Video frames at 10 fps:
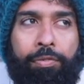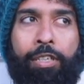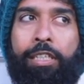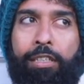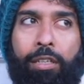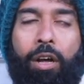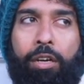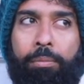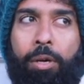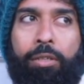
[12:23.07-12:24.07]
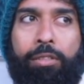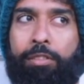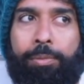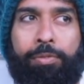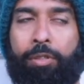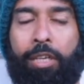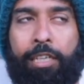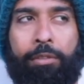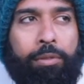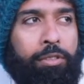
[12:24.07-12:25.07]
written a lot about this before.
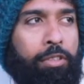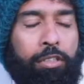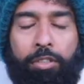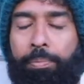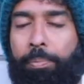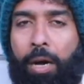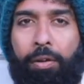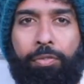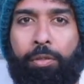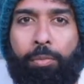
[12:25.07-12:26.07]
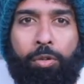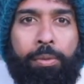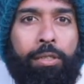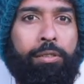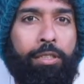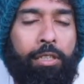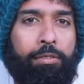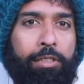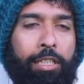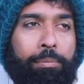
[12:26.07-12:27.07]
Like, it was such a powerful moment to
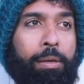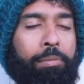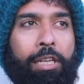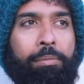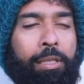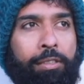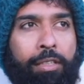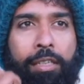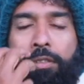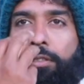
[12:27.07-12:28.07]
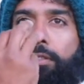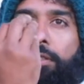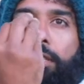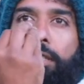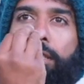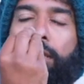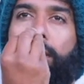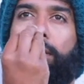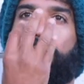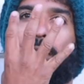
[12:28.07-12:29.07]
recover that memory, because I could
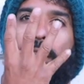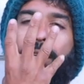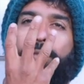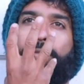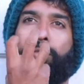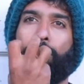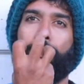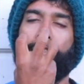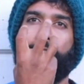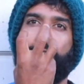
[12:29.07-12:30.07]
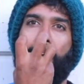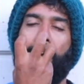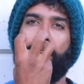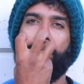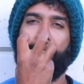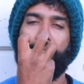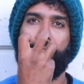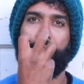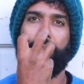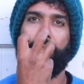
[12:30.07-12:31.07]
see his like frozen
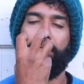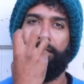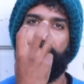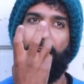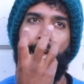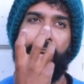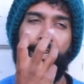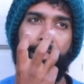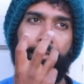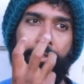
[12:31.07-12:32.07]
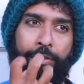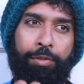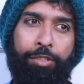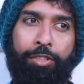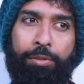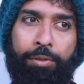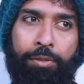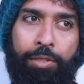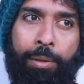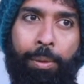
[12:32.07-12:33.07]
anger, like the anger with which he
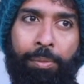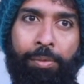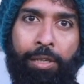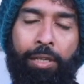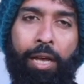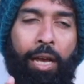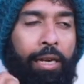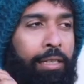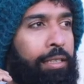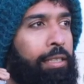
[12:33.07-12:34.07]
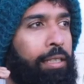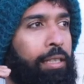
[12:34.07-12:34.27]
was raping me, and